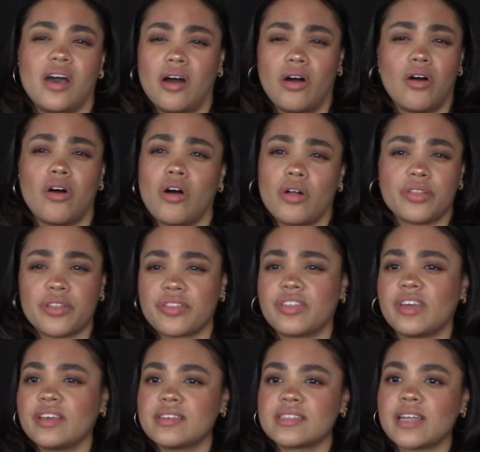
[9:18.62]
all the
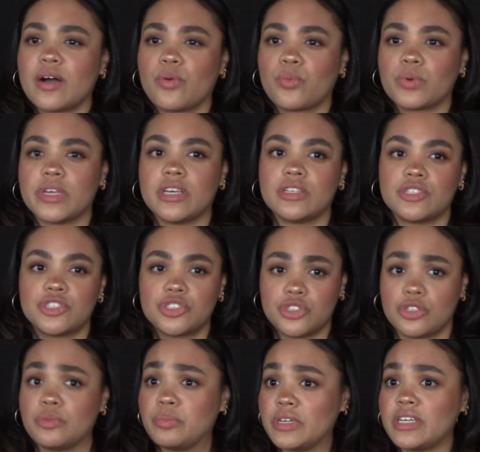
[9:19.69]
things that we
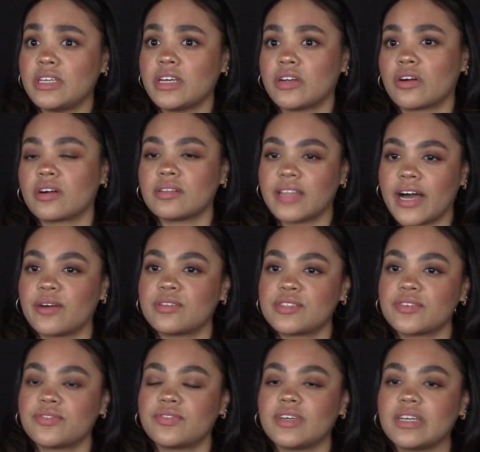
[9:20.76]
should be and are allowed
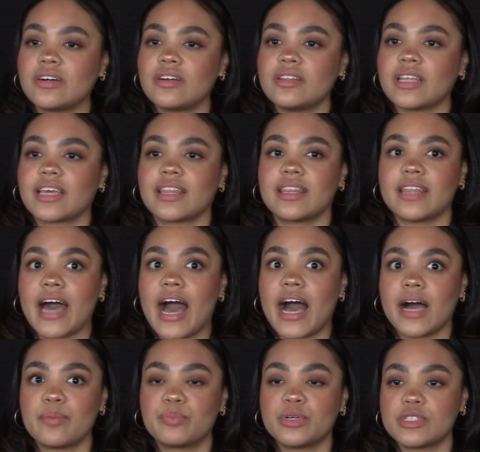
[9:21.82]
to feel, like
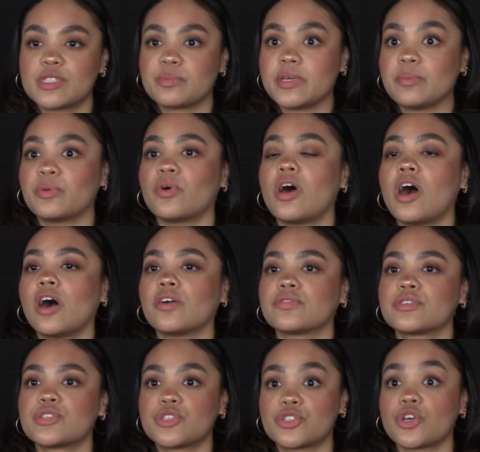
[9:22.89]
that puts people off
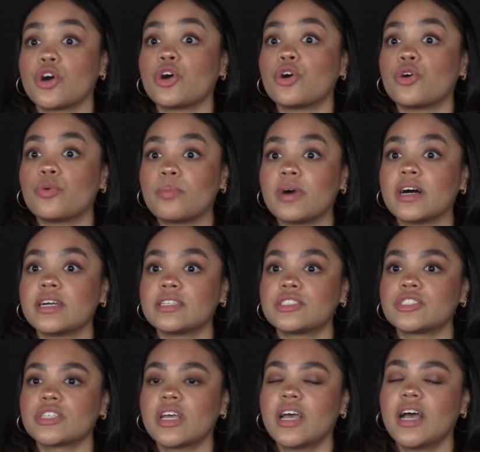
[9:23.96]
so
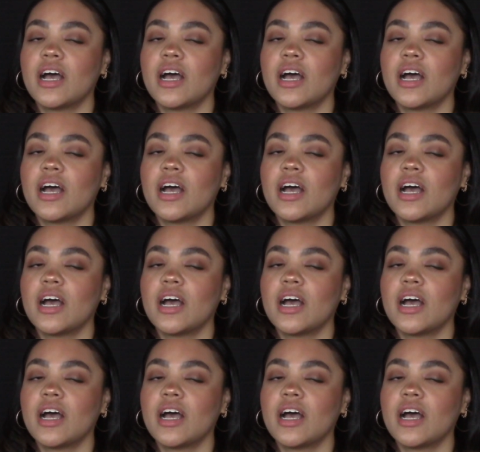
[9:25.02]
much.